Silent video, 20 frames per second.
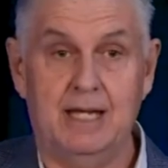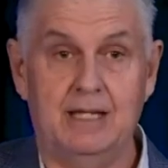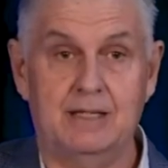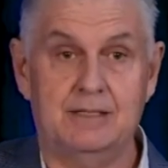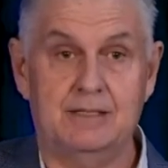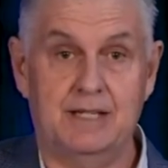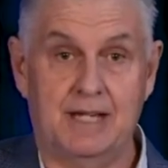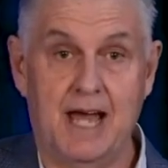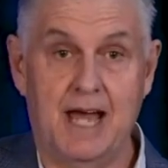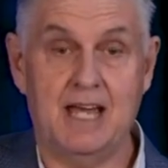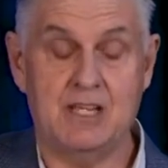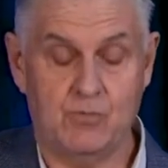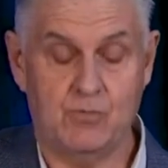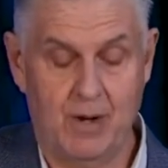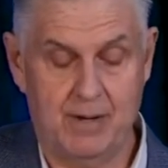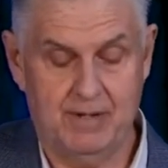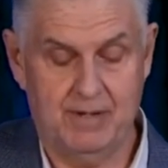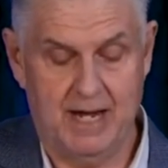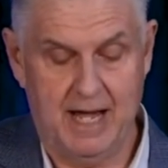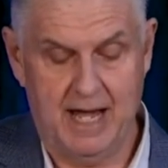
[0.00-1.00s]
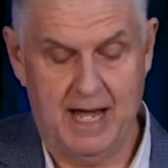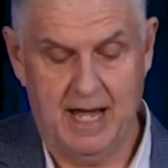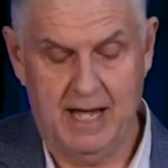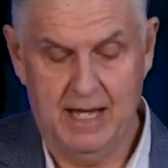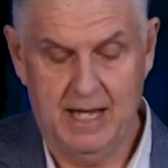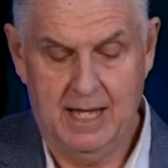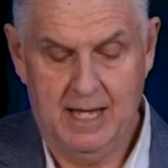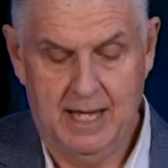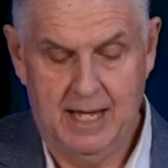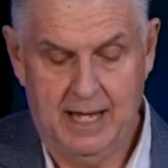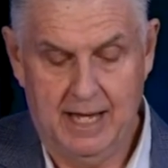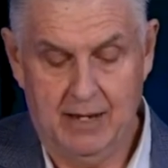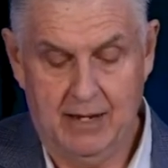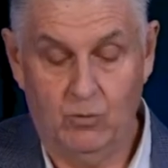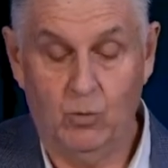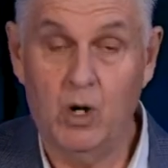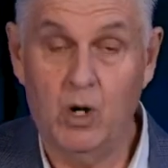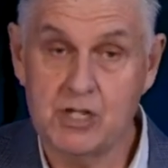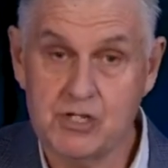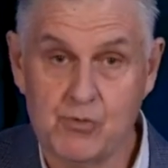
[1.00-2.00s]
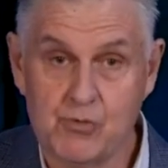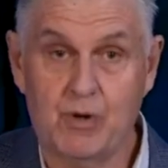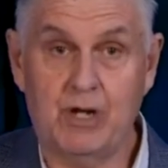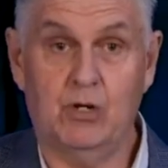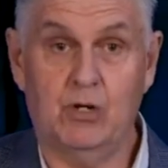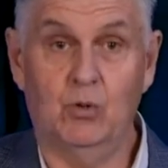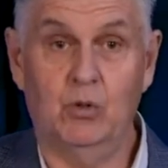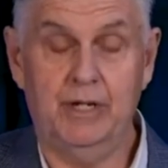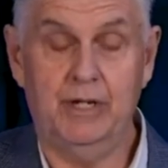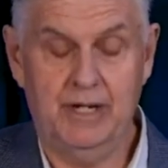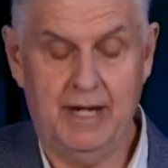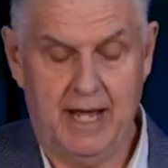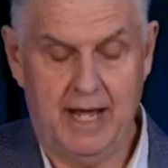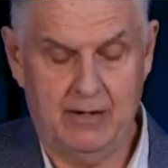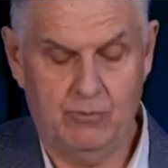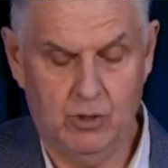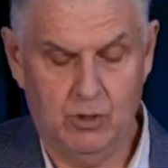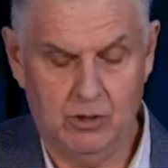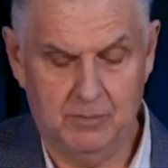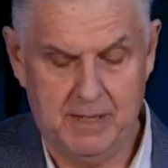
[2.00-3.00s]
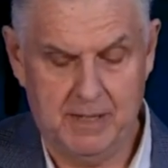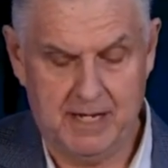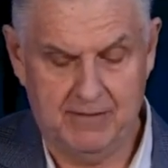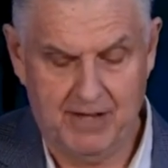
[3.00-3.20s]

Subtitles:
Today's webinar was recorded and will be